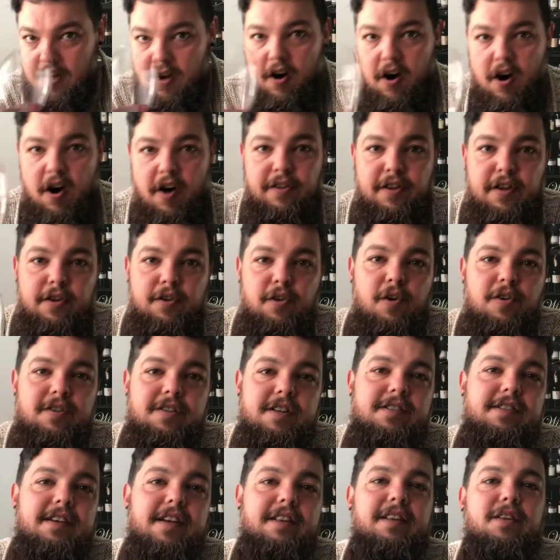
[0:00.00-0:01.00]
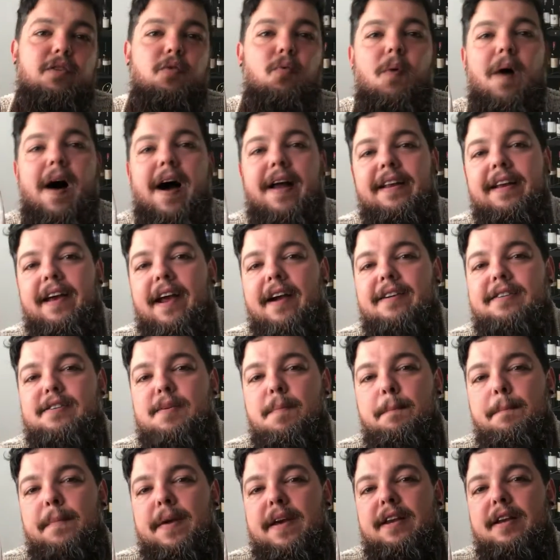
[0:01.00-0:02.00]
On the nose, I said that the wine carries a
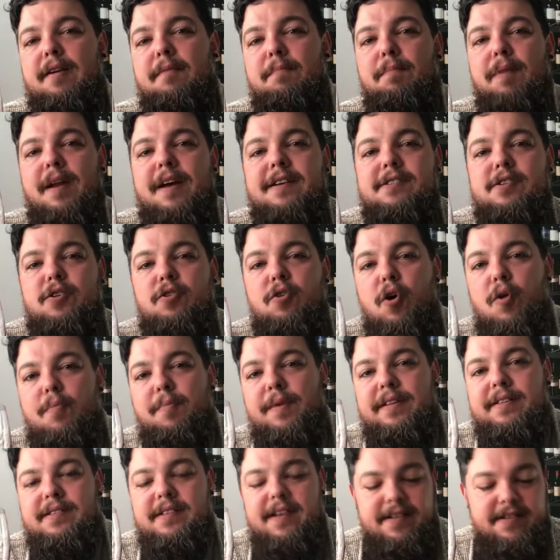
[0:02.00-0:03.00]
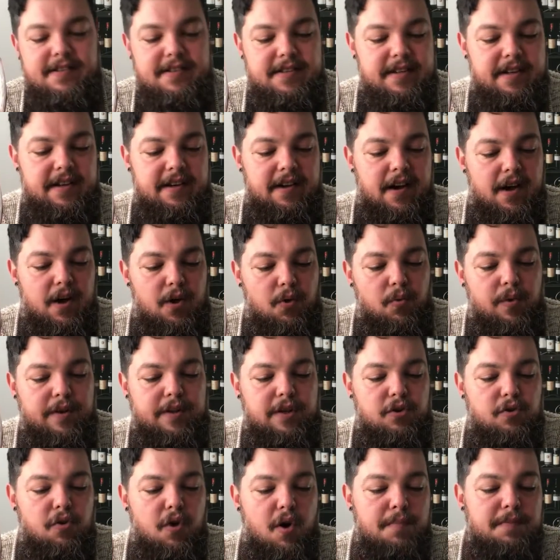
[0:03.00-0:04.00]
medium plus aroma intensity with
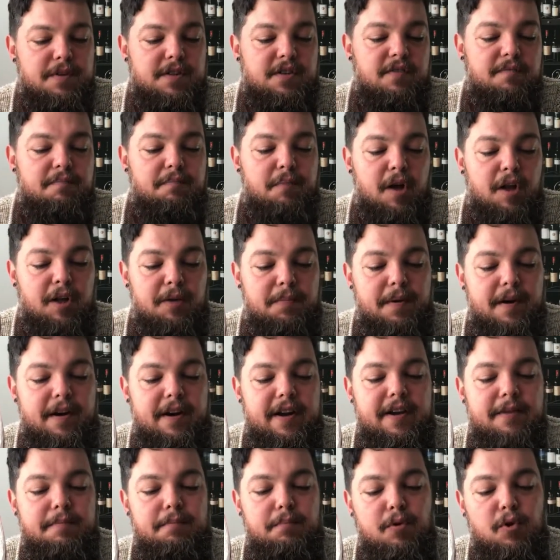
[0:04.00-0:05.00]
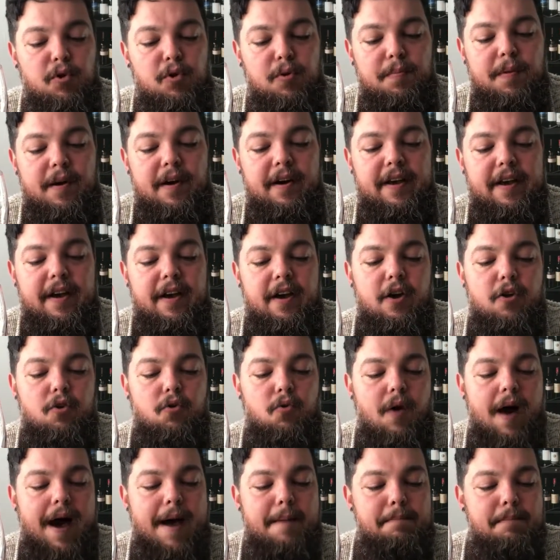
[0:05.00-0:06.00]
aromas of mulberry, blueberry,
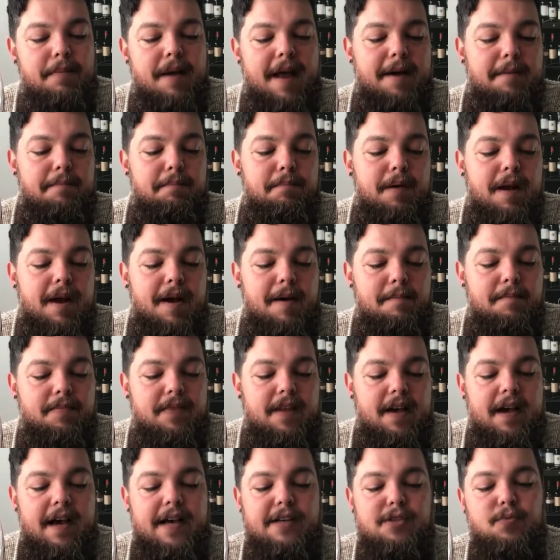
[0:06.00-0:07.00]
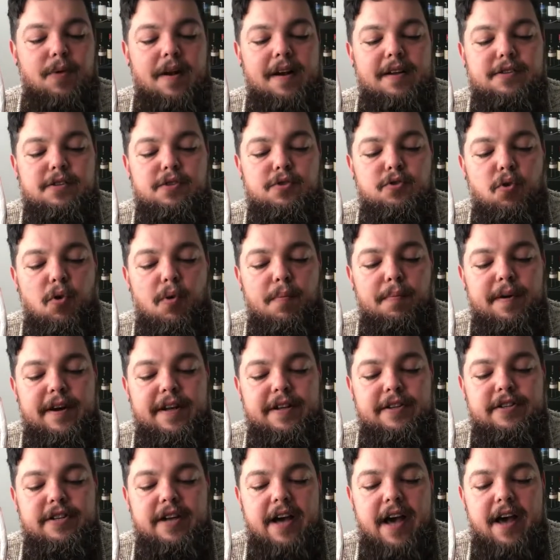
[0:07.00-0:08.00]
ripe black plum, as well as
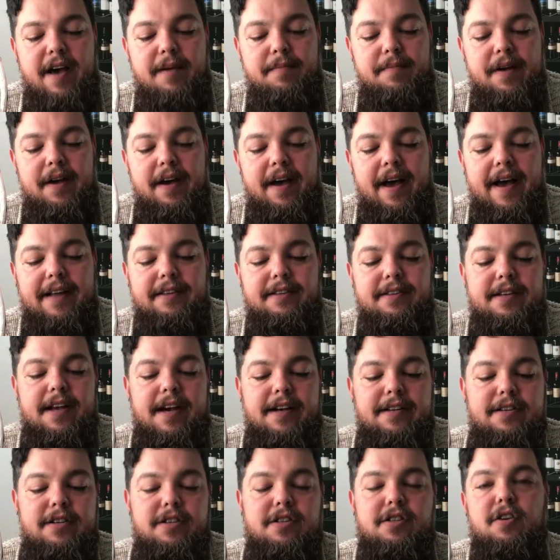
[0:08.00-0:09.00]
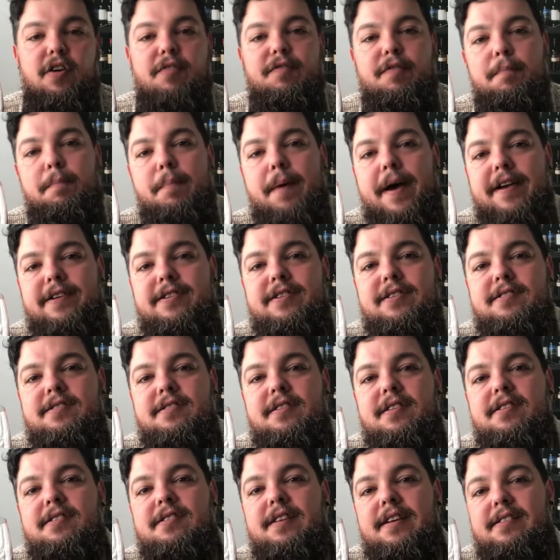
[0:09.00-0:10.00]
strawberry jam and touches of
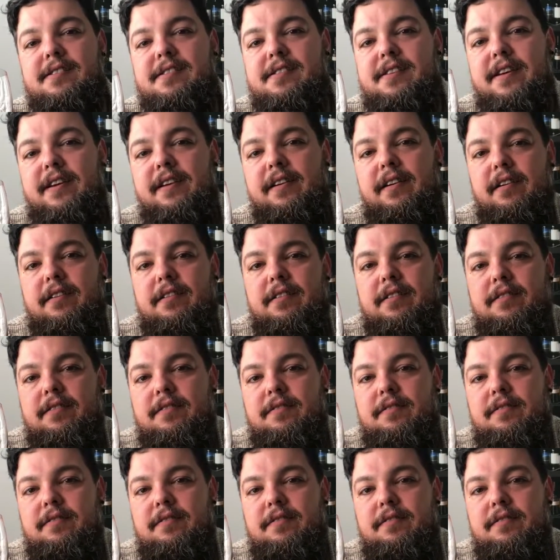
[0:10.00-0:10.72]
herbaceousness and cedar.